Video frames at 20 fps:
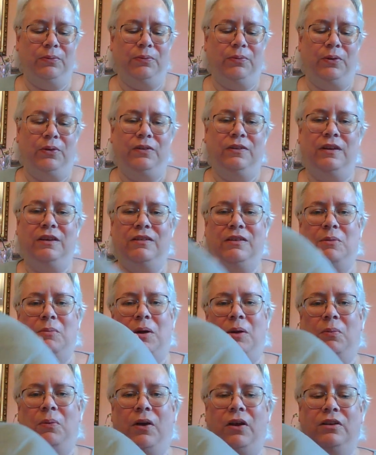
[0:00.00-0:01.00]
for stitching
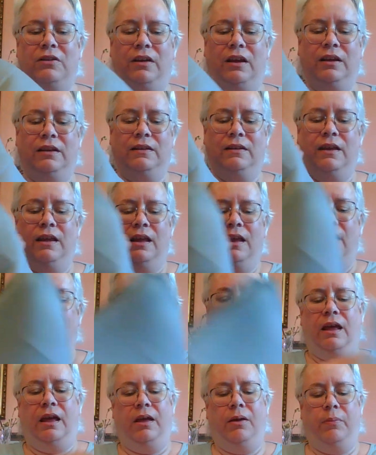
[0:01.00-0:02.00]
my project.
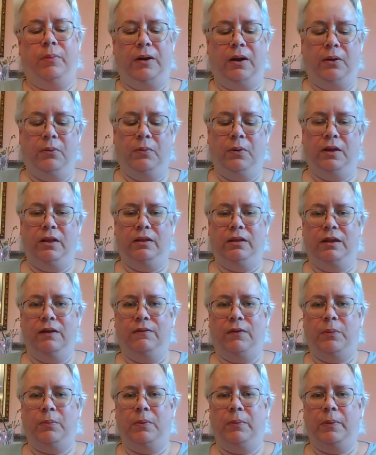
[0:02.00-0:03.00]
But I will
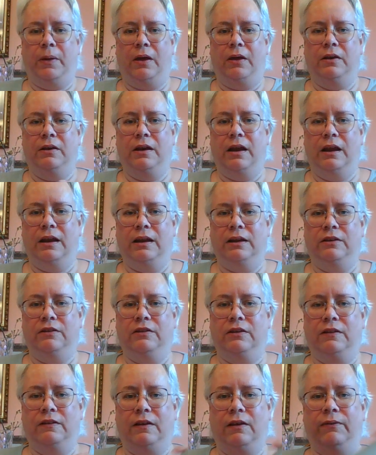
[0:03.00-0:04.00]
give up about 9
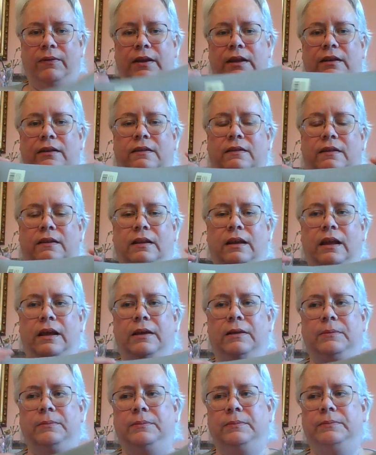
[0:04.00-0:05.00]
inches of it.
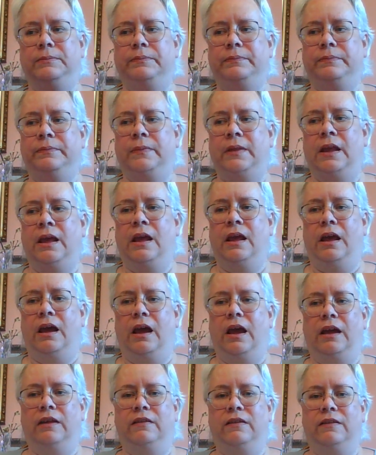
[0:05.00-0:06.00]

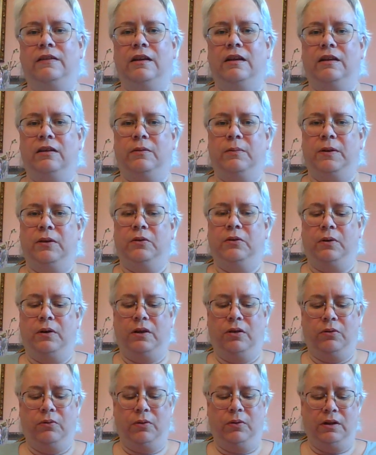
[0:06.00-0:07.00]
I just need it to be
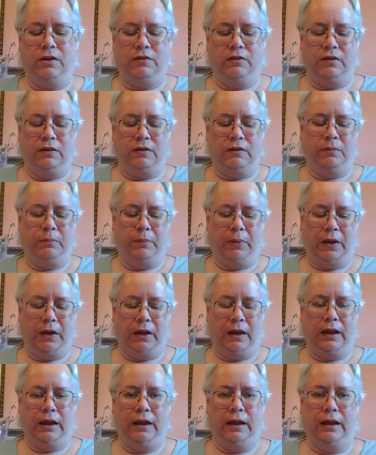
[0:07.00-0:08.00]
23 inches
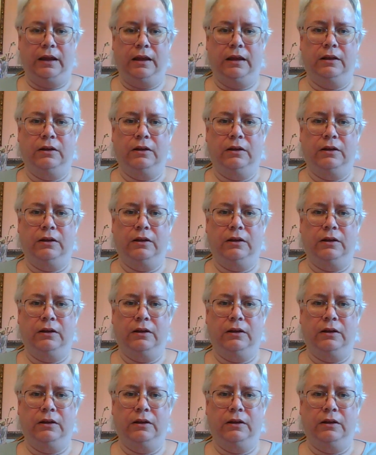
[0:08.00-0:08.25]
by